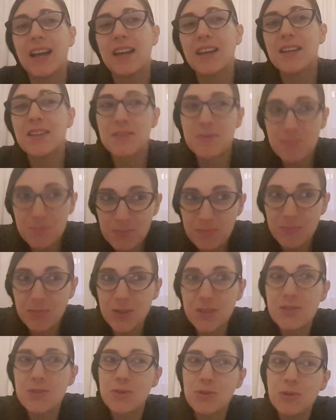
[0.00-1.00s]

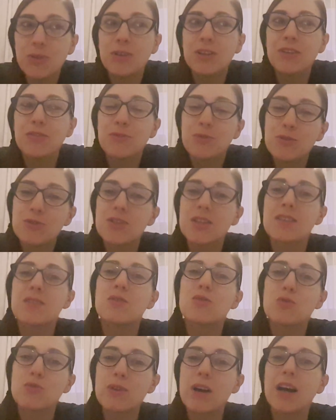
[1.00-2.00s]
it's good if you
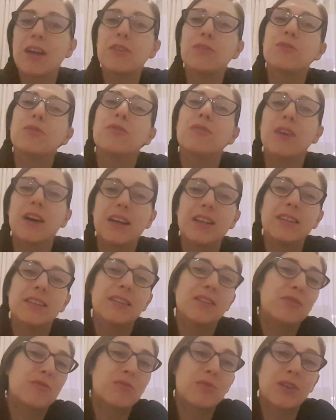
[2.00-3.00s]
just try to find
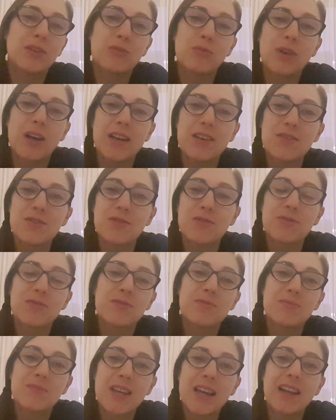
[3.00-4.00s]
different ways of
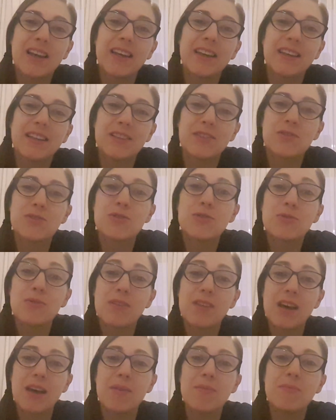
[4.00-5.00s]
telling it to
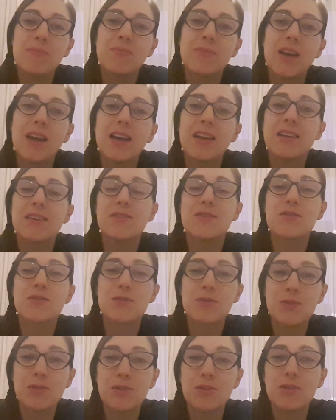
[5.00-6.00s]
them, and it's
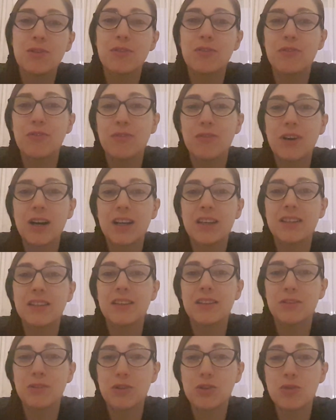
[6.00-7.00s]
good of
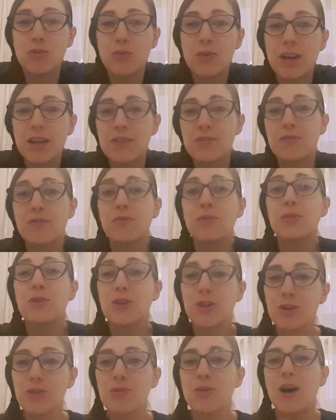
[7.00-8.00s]
finding new ways for
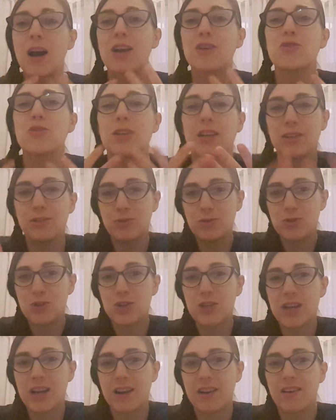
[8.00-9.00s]
you actually to
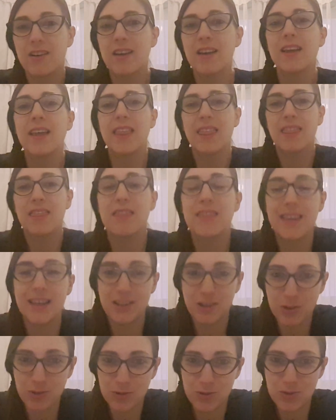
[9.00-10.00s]
share the
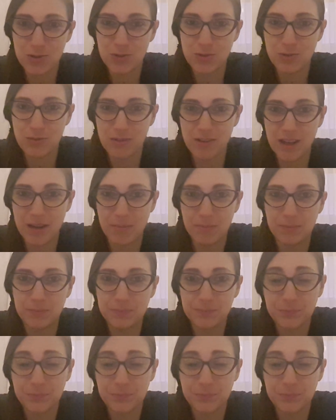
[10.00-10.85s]
news to them.